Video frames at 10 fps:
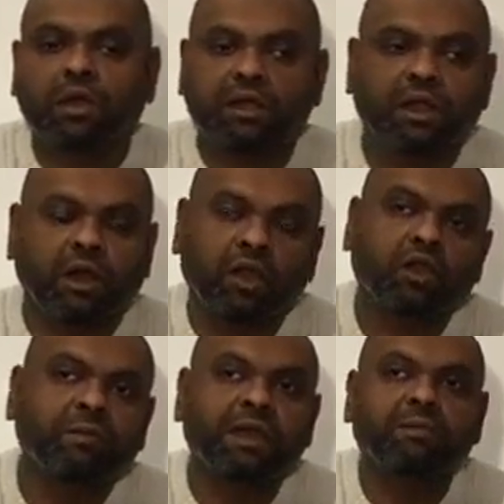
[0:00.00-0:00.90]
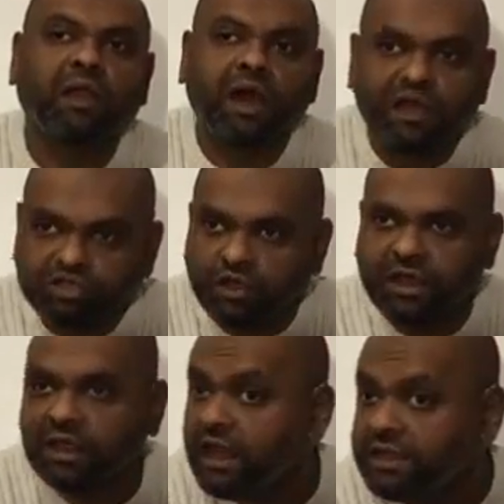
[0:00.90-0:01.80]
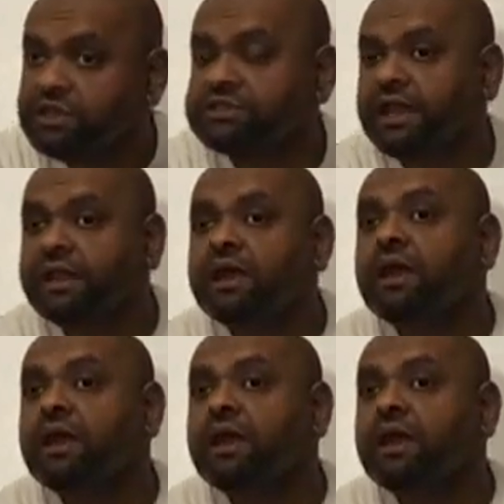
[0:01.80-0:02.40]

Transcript: you know, a lot of people are joining, like you said,